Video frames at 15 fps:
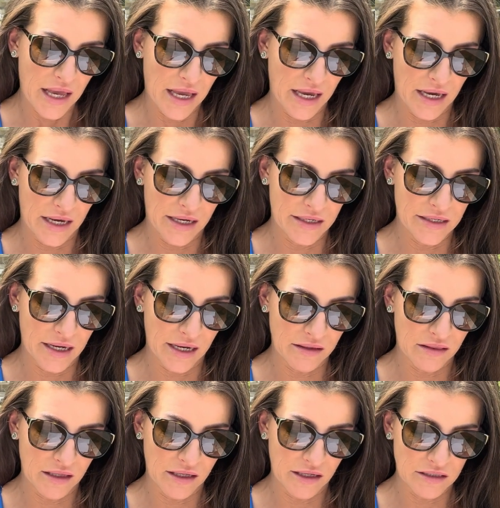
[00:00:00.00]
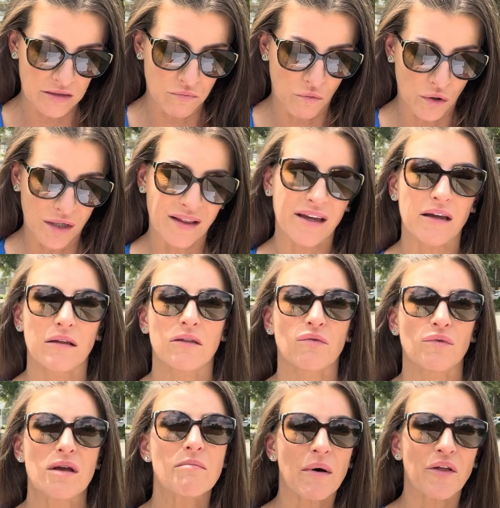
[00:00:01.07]
And I think it's more like
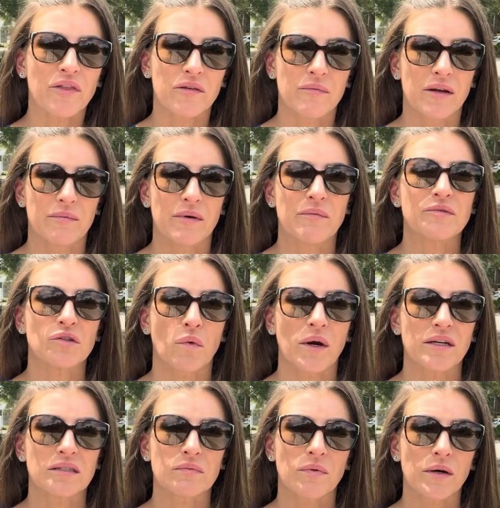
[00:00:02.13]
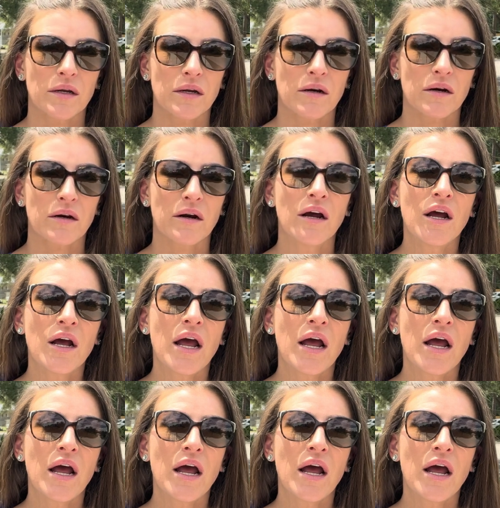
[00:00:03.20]
3 month minimum twice per year.